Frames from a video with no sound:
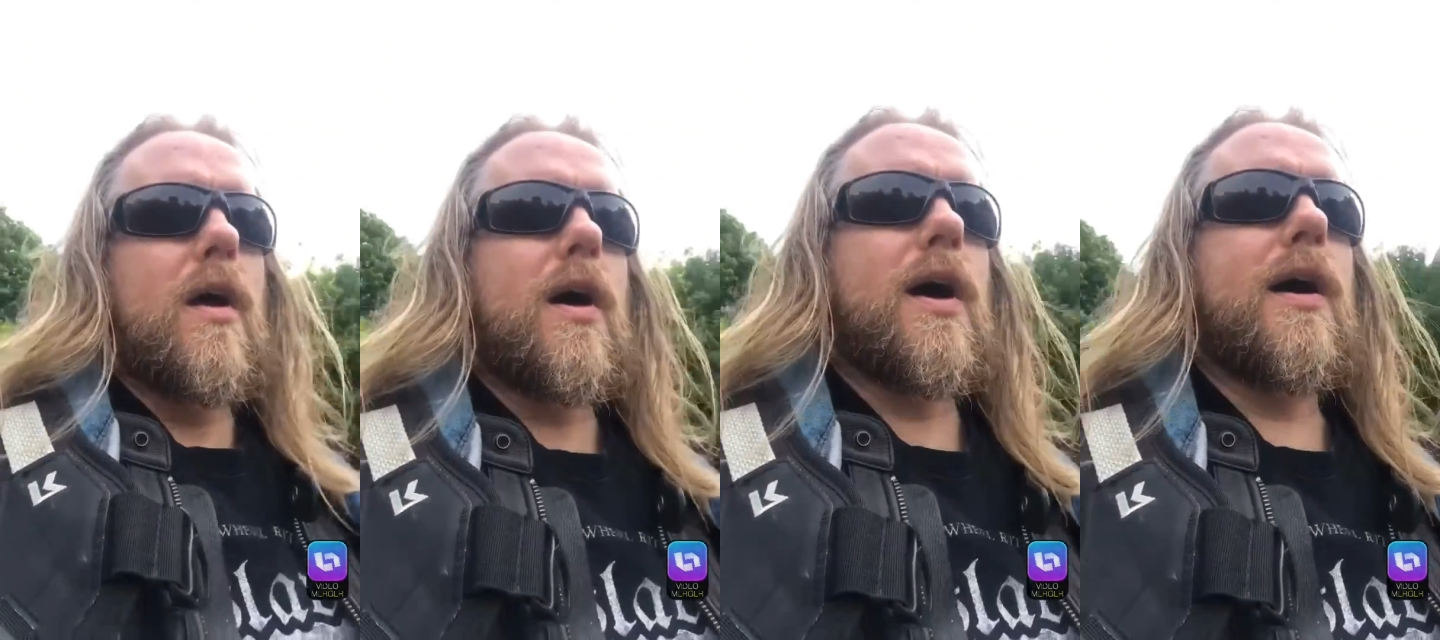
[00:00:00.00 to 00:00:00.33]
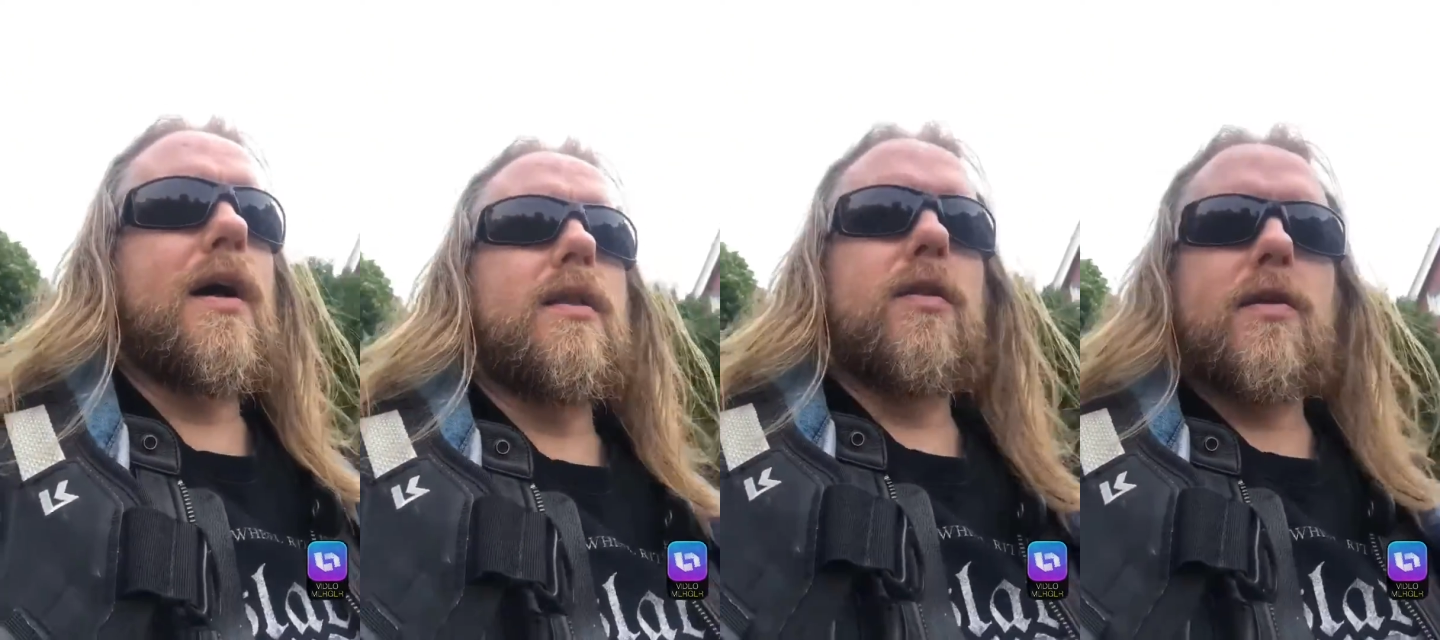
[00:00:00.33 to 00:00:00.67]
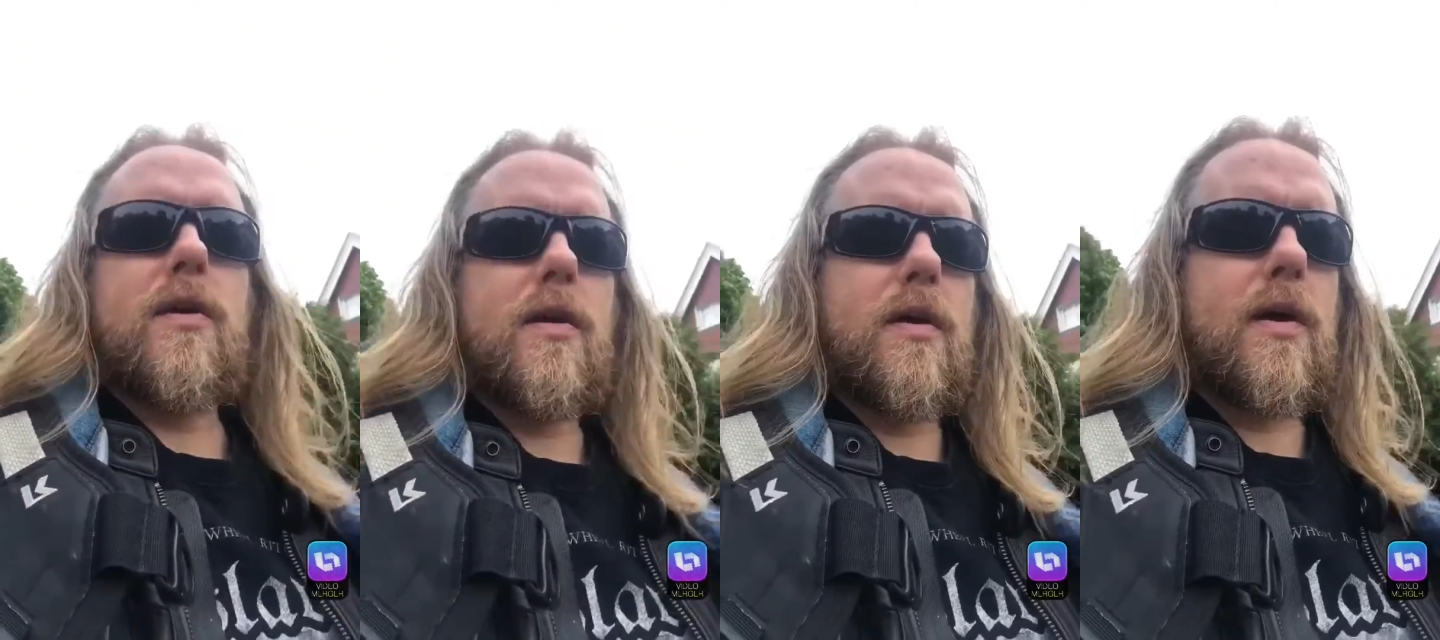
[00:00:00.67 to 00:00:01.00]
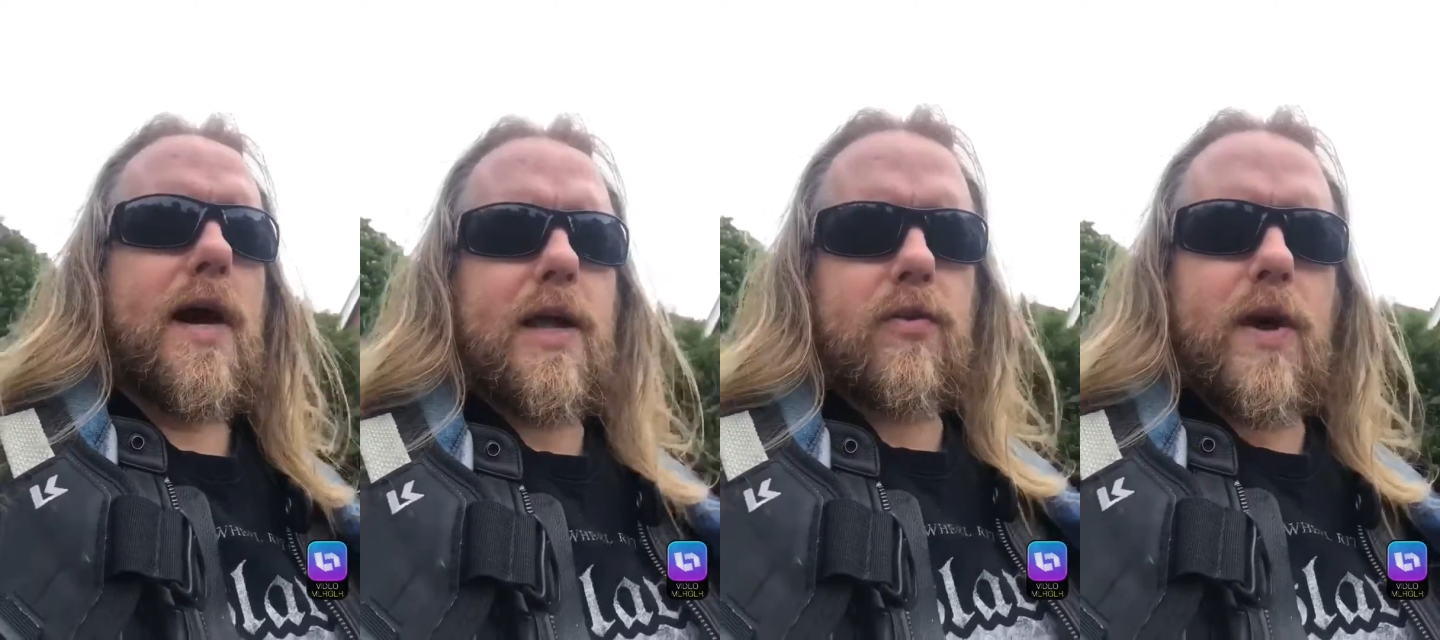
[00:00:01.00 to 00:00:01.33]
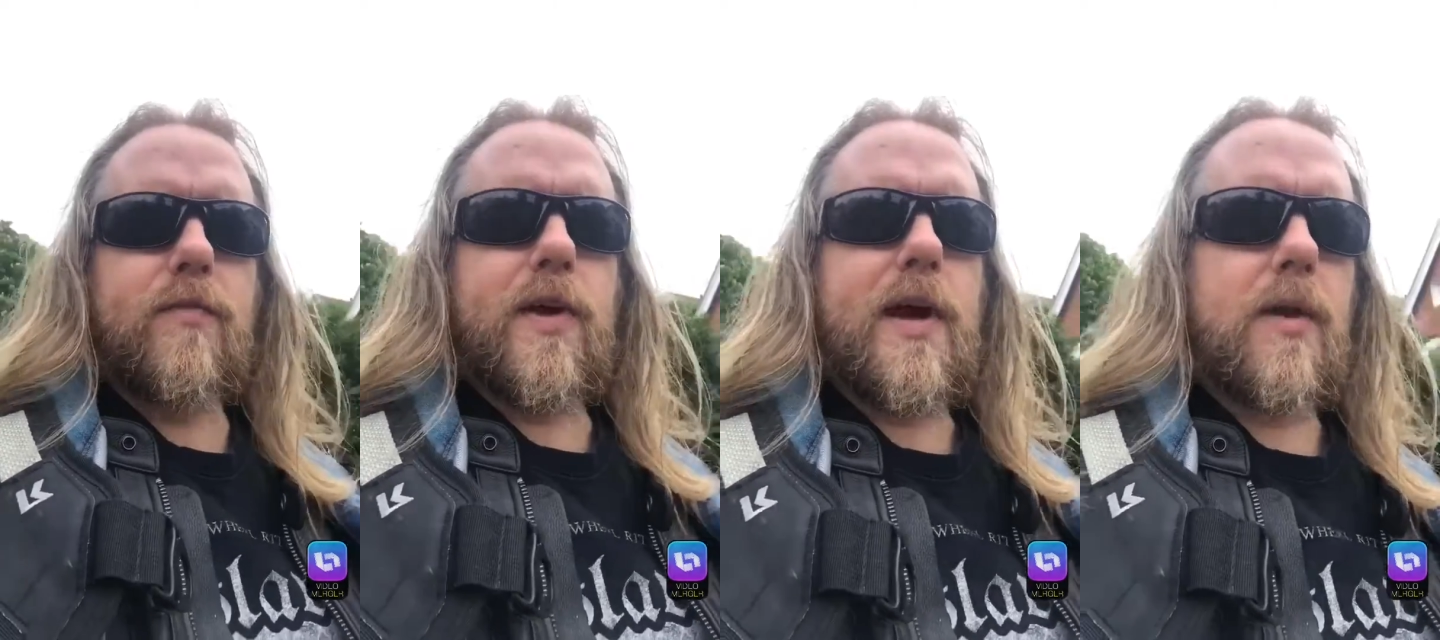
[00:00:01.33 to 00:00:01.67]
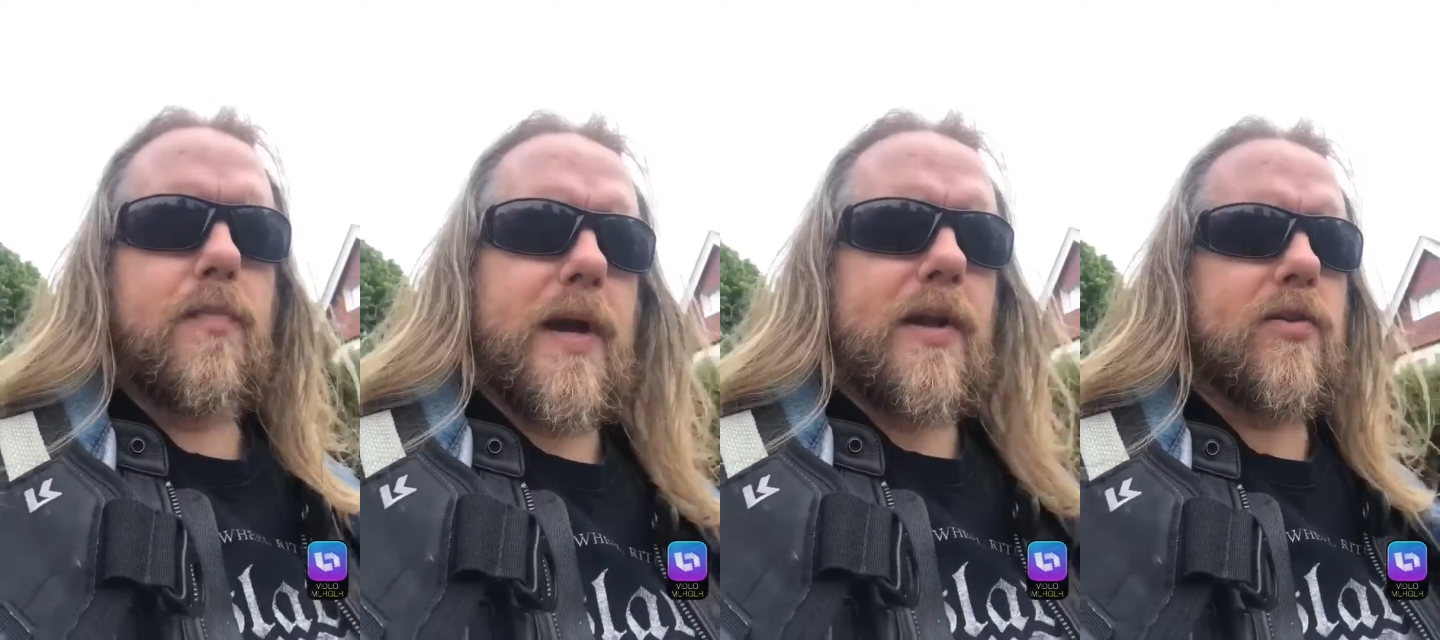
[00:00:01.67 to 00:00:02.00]
and I had to have the L
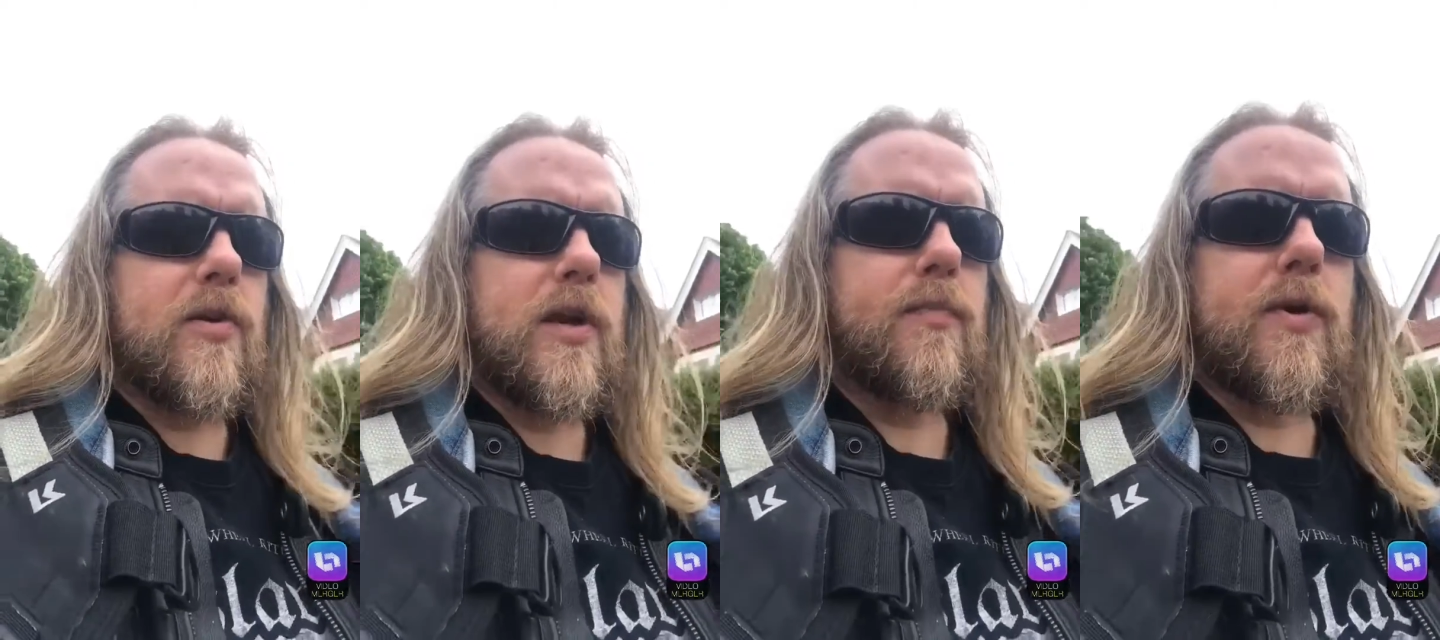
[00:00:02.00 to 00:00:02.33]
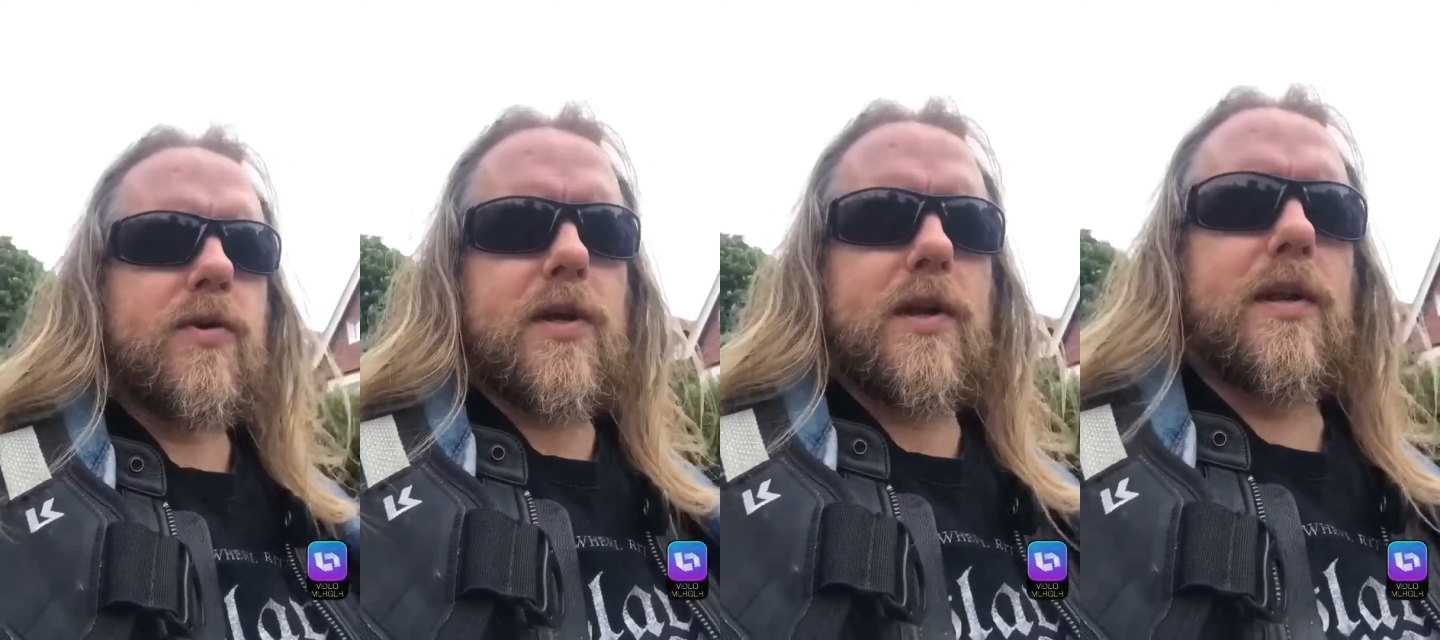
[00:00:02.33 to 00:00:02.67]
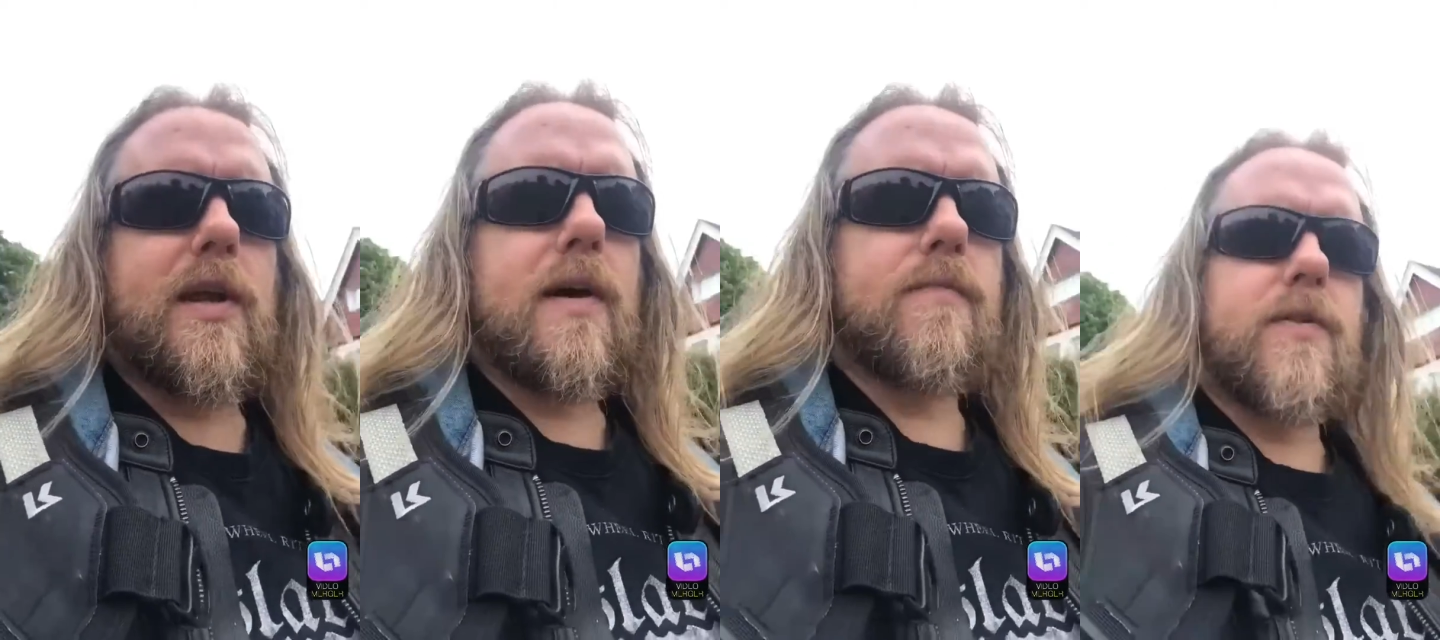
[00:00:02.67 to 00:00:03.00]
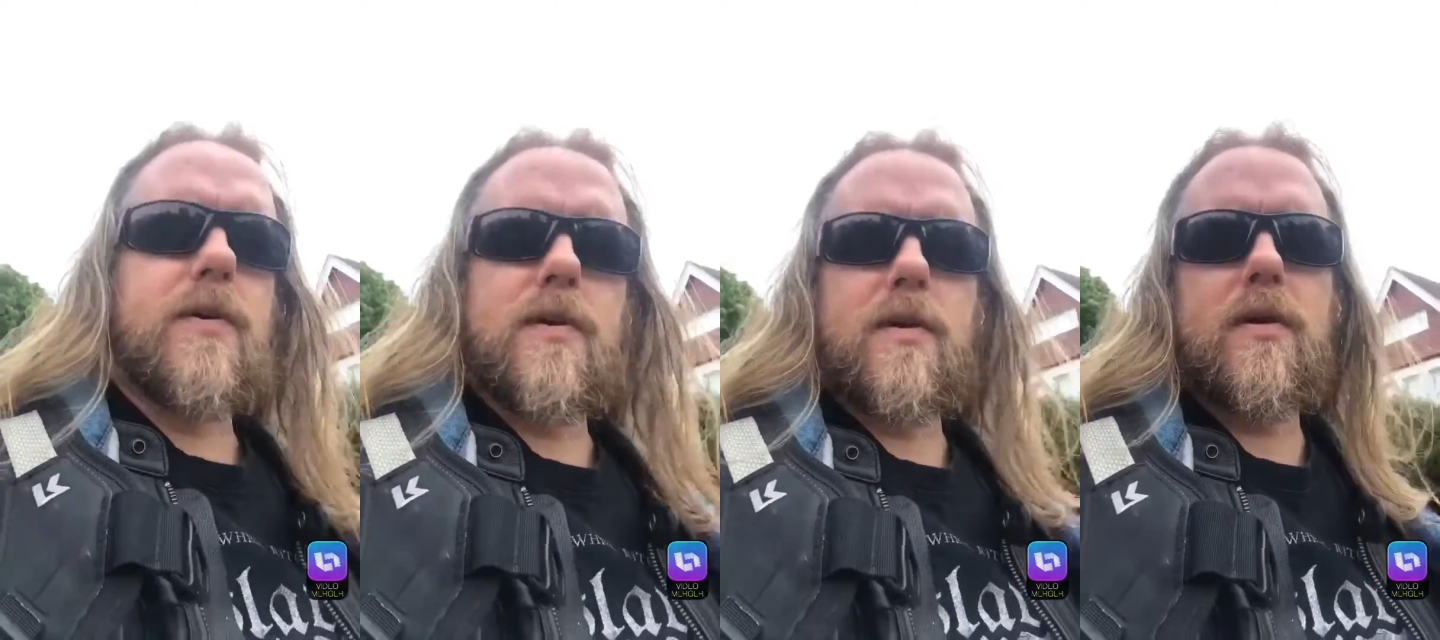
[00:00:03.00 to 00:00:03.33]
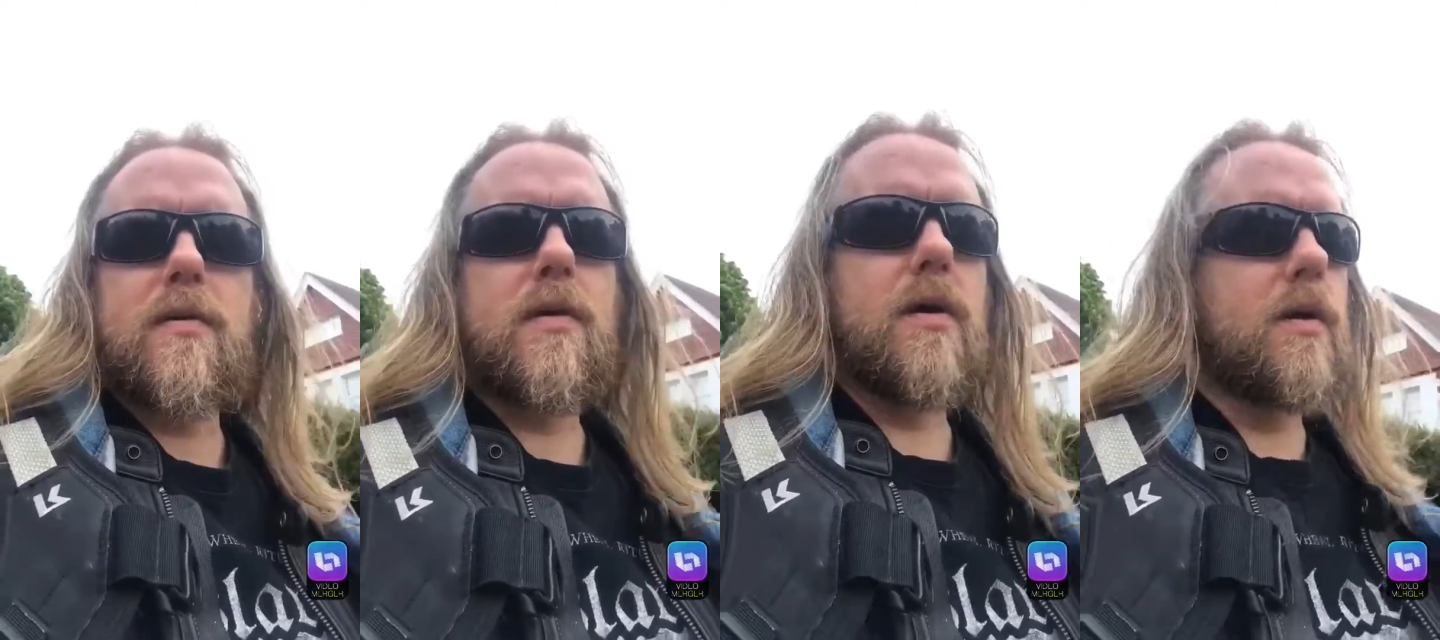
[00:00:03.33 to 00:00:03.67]
plates on it because I didn't have the